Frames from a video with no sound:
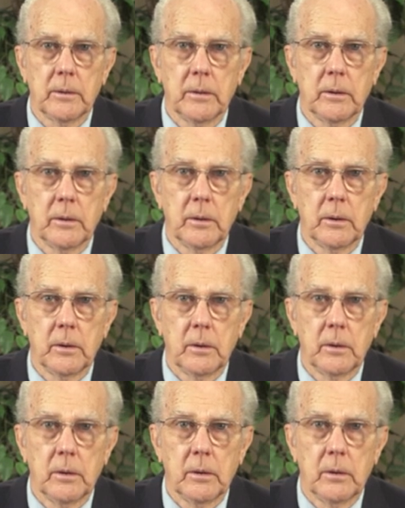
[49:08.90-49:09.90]

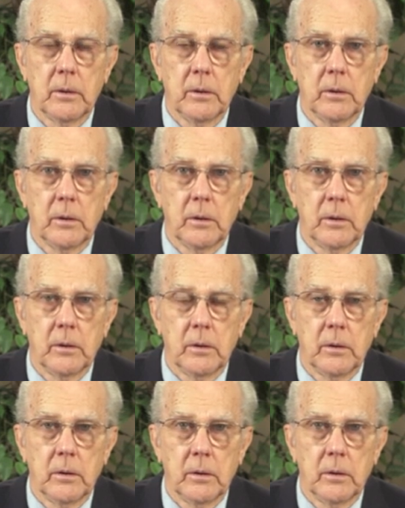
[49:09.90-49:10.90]

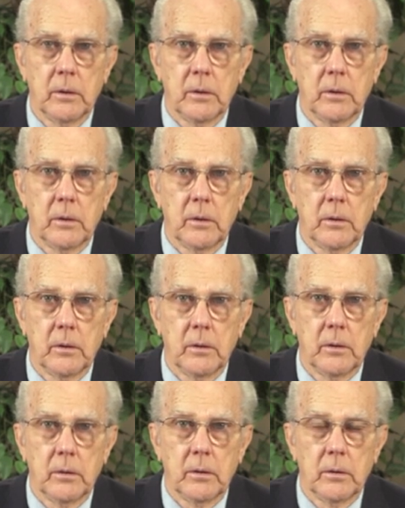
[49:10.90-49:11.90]

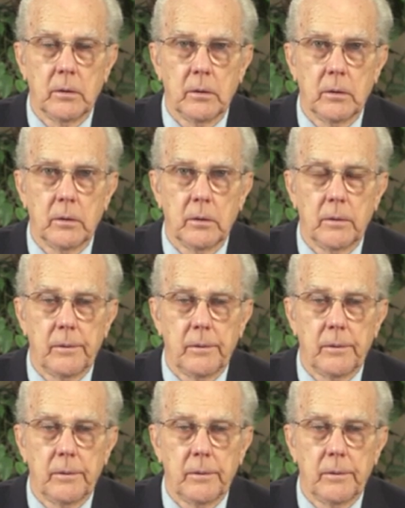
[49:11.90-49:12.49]
Nothing is said.